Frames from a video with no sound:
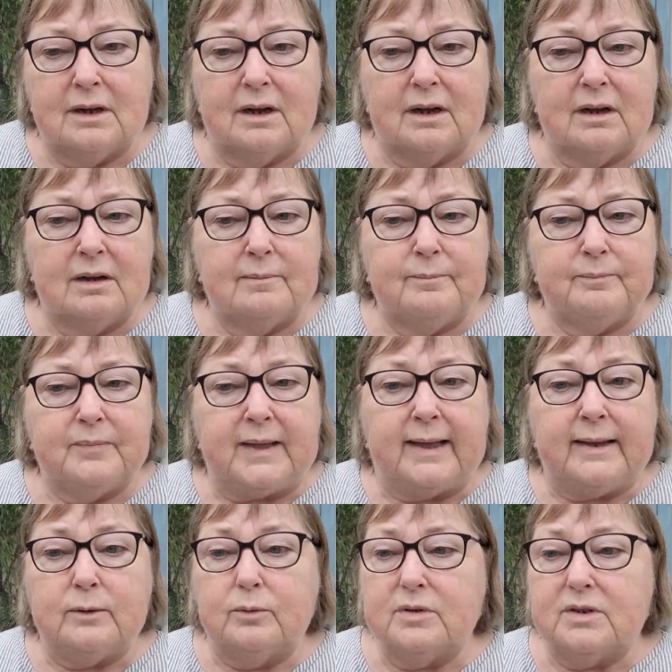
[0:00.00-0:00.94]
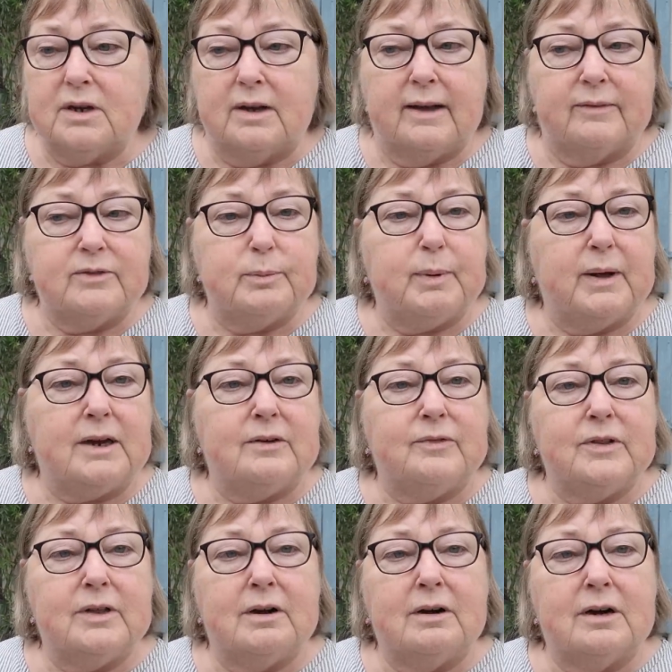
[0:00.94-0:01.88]
and also have to pay
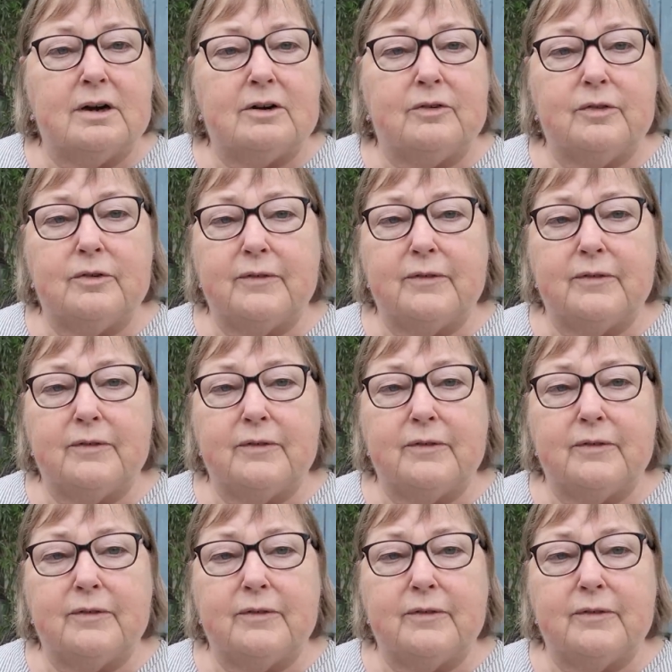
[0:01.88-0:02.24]
for the hire of